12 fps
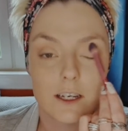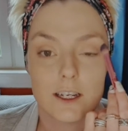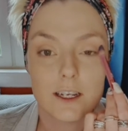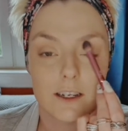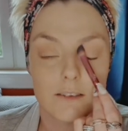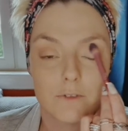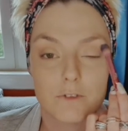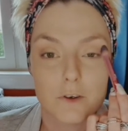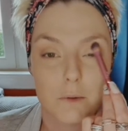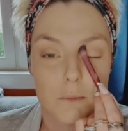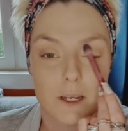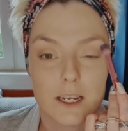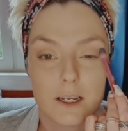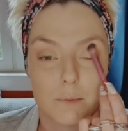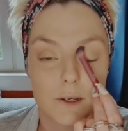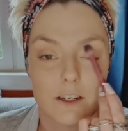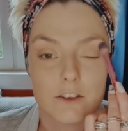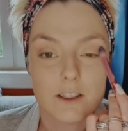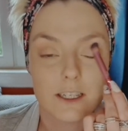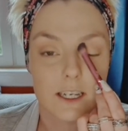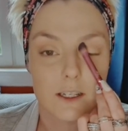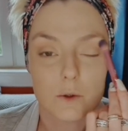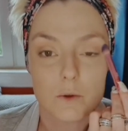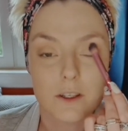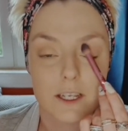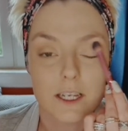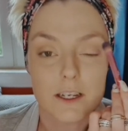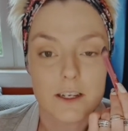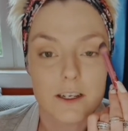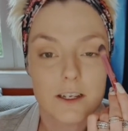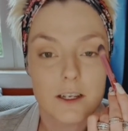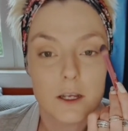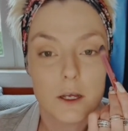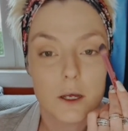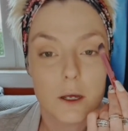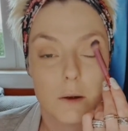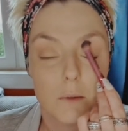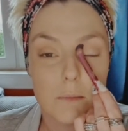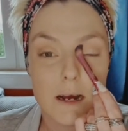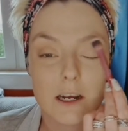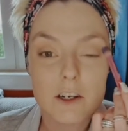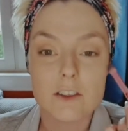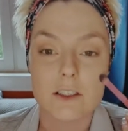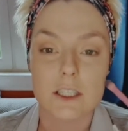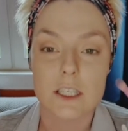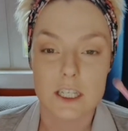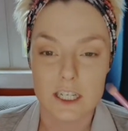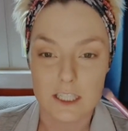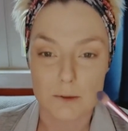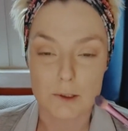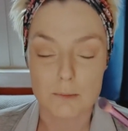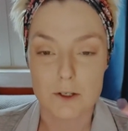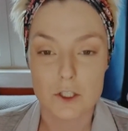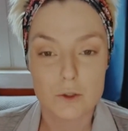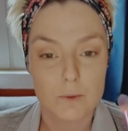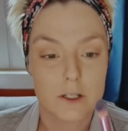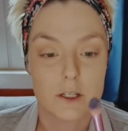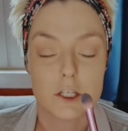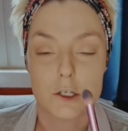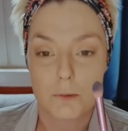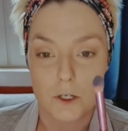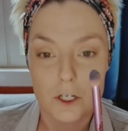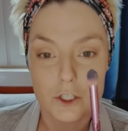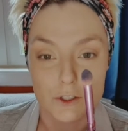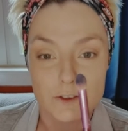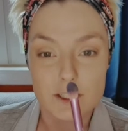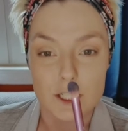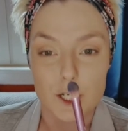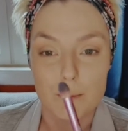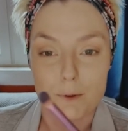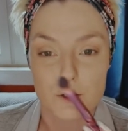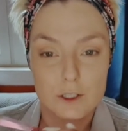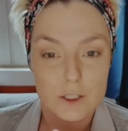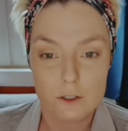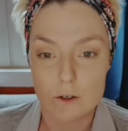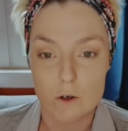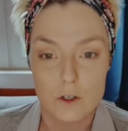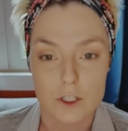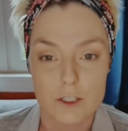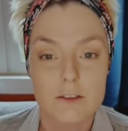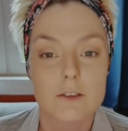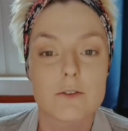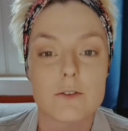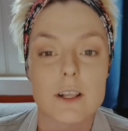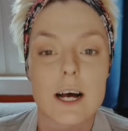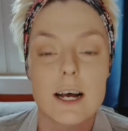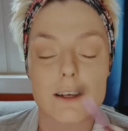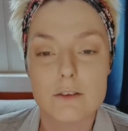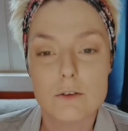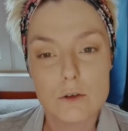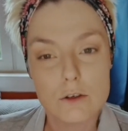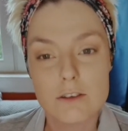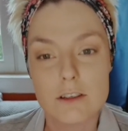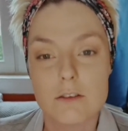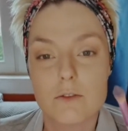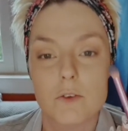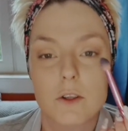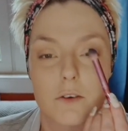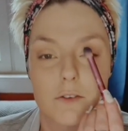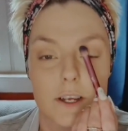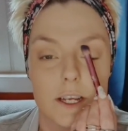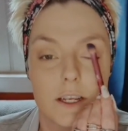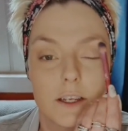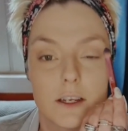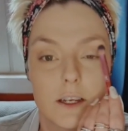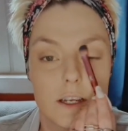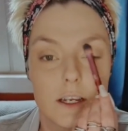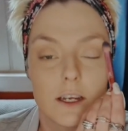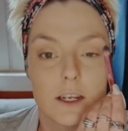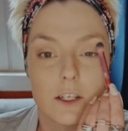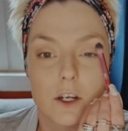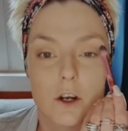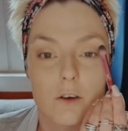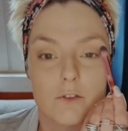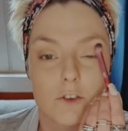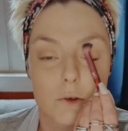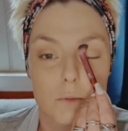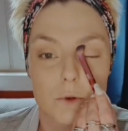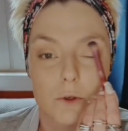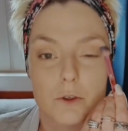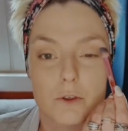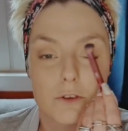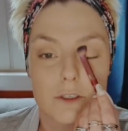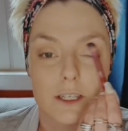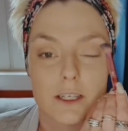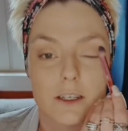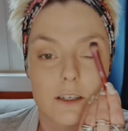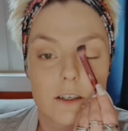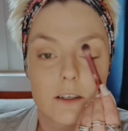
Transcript: And for me personally, I don't think it matters incredibly much whether your brush is tapered or just flat, as long as it's fluffy and you're comfortable using it.